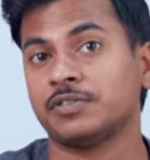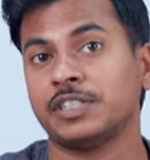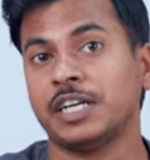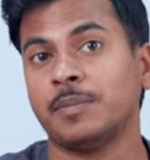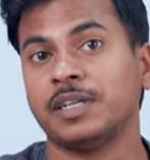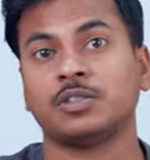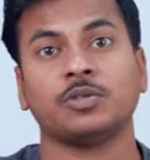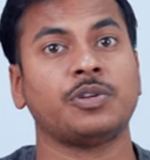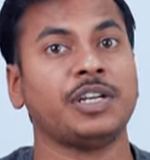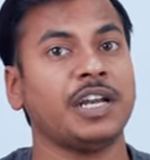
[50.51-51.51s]
statements to
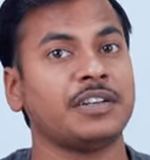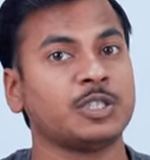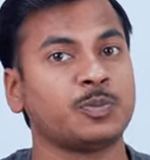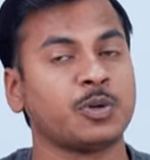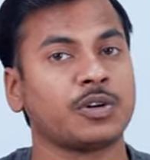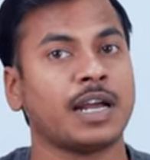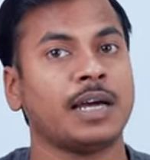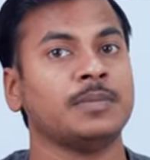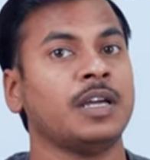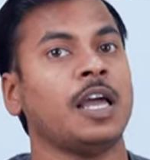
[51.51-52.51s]
create this
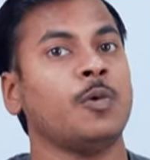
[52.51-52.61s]
program,